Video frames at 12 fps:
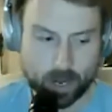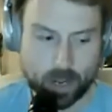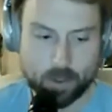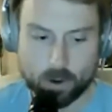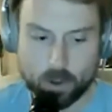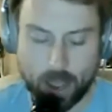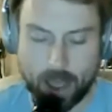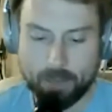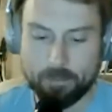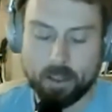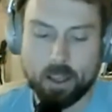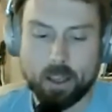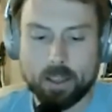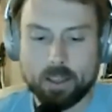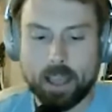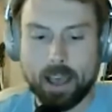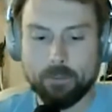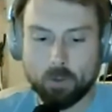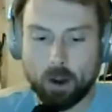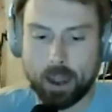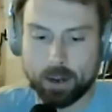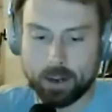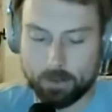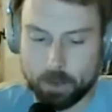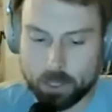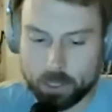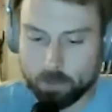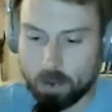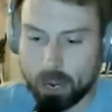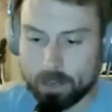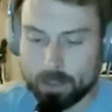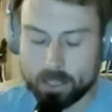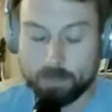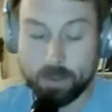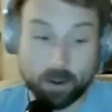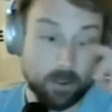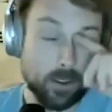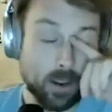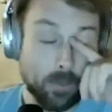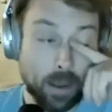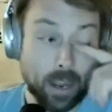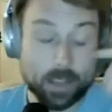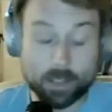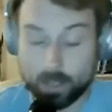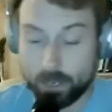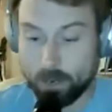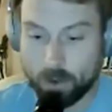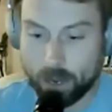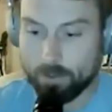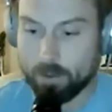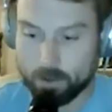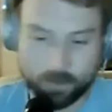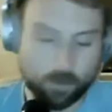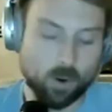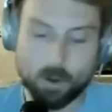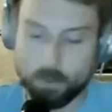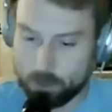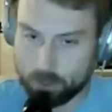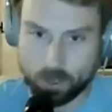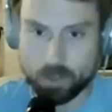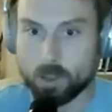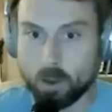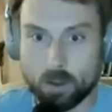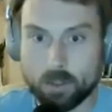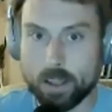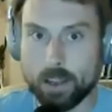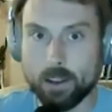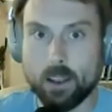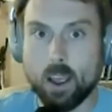Either you have rock, a bunch of rock that's been deposited, whatever, it's formed, it's done this whole thing.